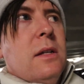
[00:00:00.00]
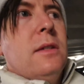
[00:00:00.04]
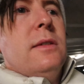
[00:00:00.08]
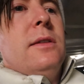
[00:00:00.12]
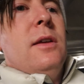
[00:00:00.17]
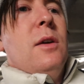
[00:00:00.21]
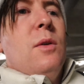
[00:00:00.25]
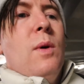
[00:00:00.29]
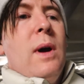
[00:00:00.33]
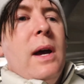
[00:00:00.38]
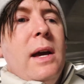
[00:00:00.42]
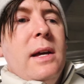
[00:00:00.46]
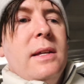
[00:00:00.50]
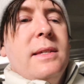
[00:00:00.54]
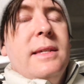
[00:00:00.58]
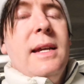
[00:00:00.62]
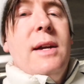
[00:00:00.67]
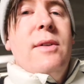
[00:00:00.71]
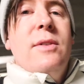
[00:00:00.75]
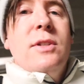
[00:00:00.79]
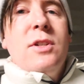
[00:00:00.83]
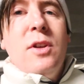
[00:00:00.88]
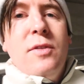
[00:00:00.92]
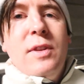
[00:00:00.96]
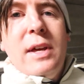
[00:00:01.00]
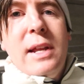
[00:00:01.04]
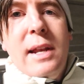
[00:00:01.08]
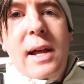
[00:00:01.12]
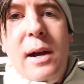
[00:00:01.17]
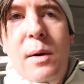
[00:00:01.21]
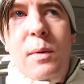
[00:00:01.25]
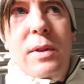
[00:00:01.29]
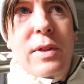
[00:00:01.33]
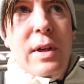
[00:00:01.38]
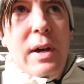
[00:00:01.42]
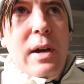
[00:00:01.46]
So Sarah's on there
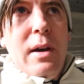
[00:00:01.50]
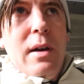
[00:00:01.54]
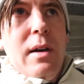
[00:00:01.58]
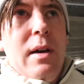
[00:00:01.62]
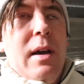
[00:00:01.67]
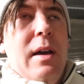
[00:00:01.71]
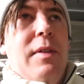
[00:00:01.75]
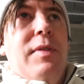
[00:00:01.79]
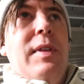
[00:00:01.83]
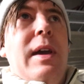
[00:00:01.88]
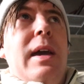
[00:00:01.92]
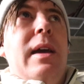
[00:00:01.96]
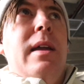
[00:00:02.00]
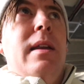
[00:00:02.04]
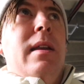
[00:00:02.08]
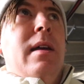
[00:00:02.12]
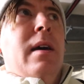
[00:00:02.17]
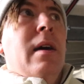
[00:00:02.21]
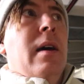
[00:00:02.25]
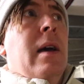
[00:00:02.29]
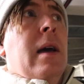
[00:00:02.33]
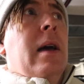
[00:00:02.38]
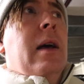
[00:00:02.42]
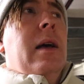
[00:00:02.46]
now with her, and then,